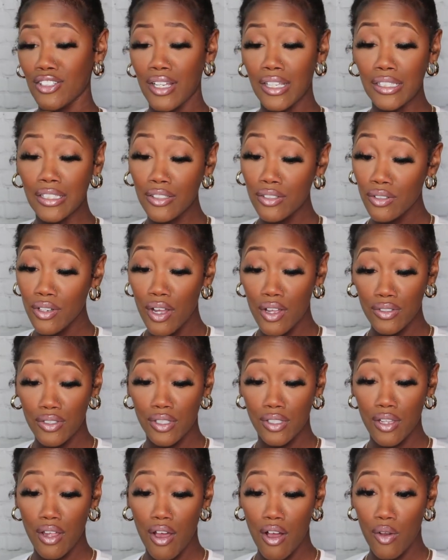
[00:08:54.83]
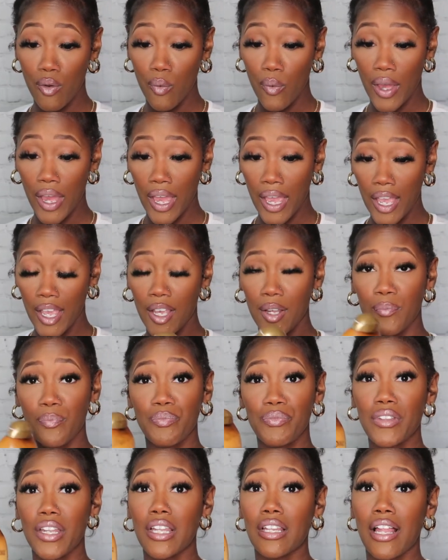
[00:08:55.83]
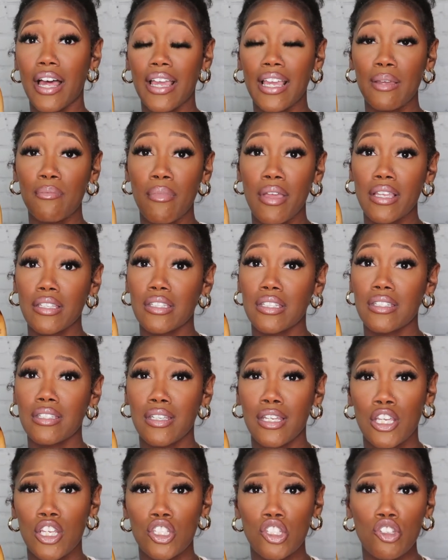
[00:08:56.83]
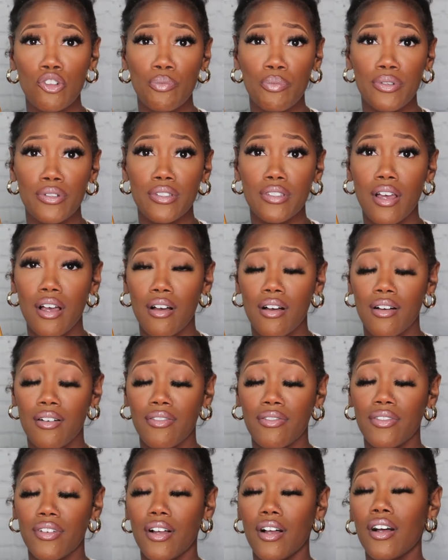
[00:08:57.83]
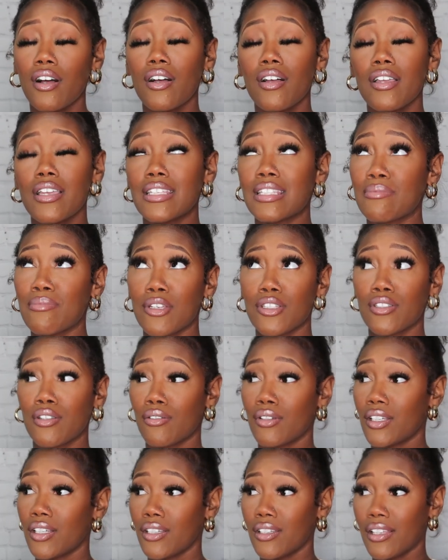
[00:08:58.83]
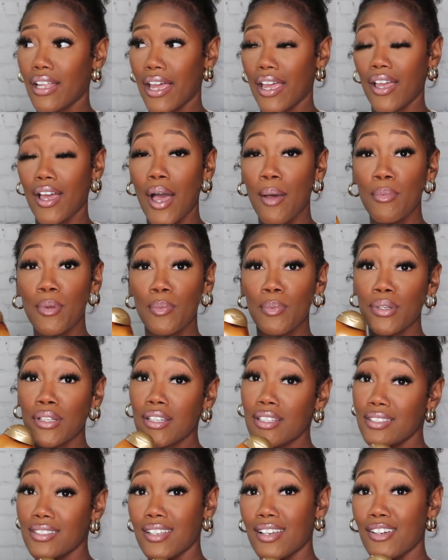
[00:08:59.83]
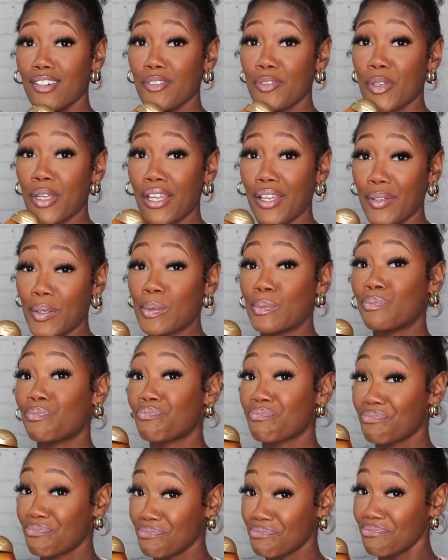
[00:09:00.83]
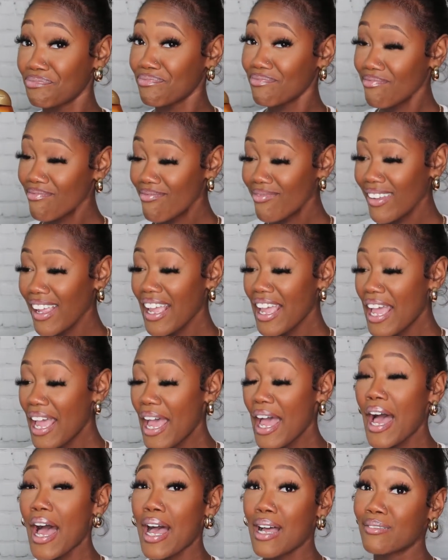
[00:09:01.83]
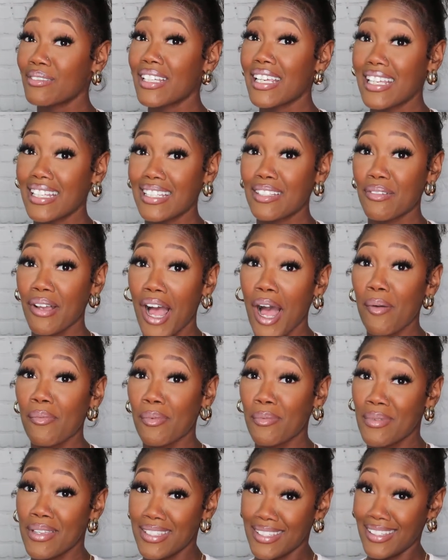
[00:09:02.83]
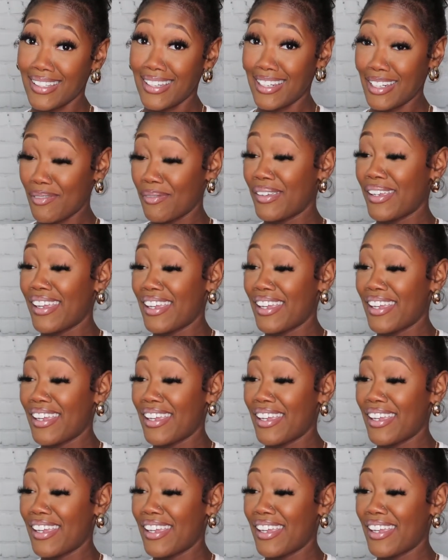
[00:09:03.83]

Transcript: A little goes a long way. Like, it makes the skin super soft. Ugh, it smells so good. Like, I'll be putting this on and I'll be getting them compliments that need to be